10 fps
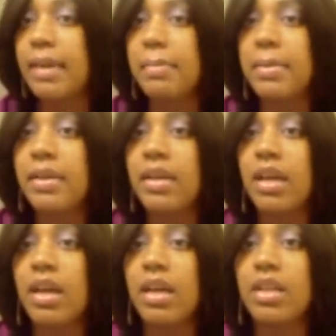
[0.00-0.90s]
up
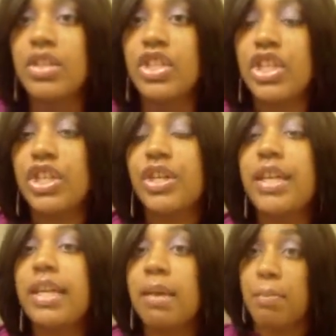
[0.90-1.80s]

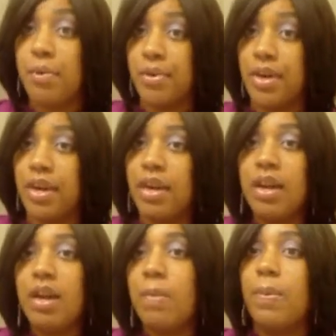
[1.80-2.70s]
securing it more
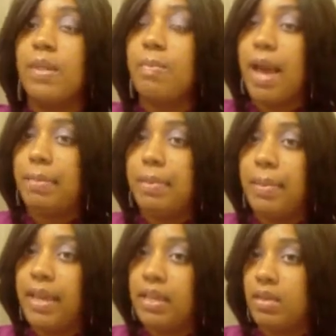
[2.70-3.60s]
with bobby
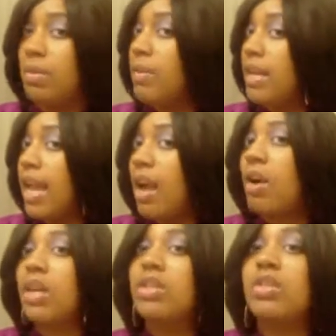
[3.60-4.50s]
pins or whatnot,
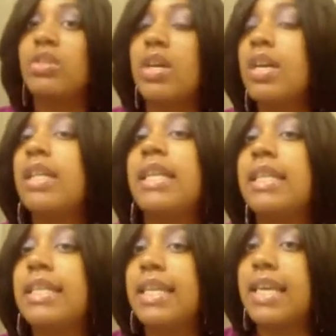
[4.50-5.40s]
or
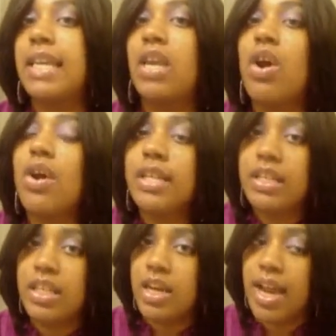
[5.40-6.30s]
struggling to get it
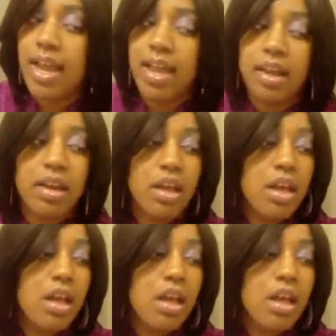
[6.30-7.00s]
onto your head.